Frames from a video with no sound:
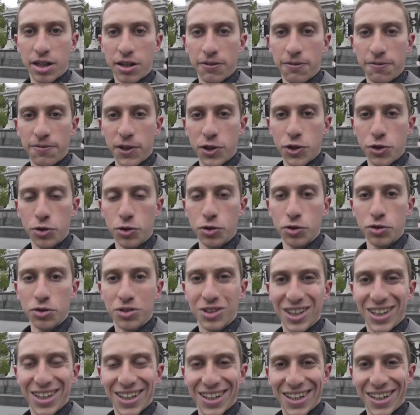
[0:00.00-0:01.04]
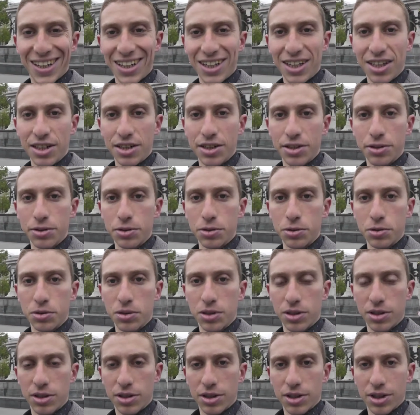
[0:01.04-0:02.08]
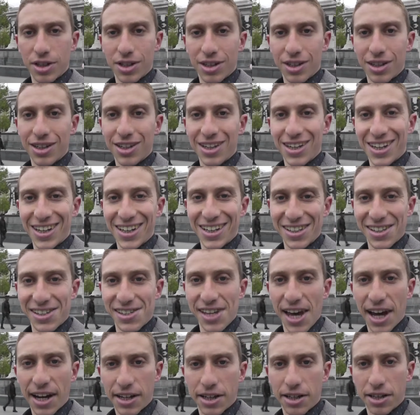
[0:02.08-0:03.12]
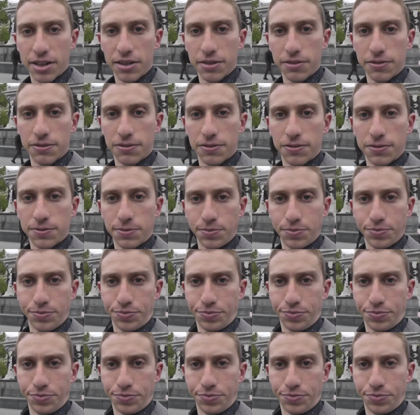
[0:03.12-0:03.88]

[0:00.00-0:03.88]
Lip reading: official EU executive.